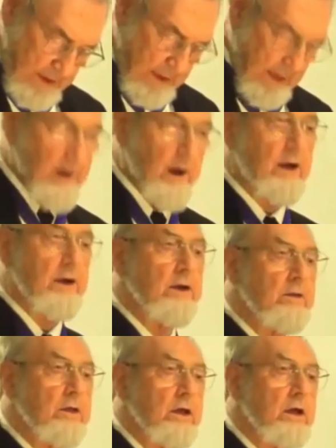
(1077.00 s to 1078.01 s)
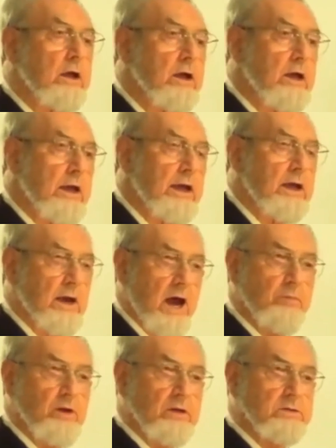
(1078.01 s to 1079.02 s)
and on the
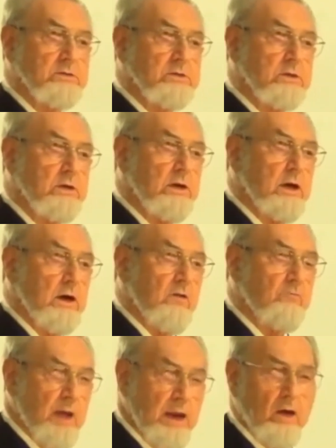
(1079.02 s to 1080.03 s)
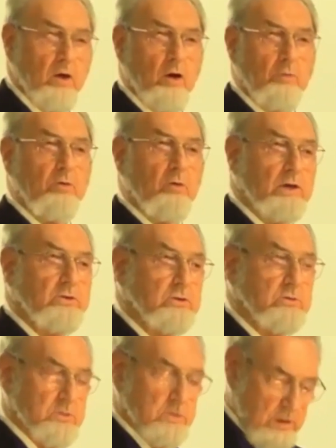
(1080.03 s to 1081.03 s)
economics of many
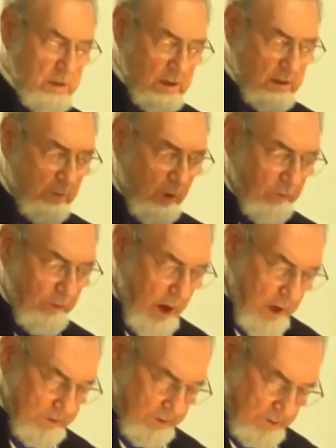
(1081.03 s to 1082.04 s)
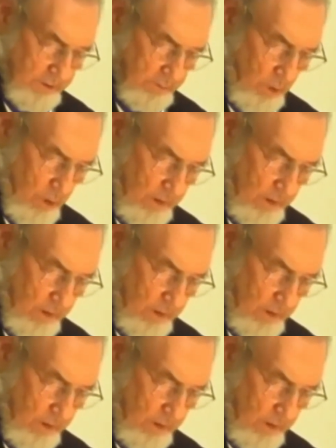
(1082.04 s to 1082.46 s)
corporations, both large and small.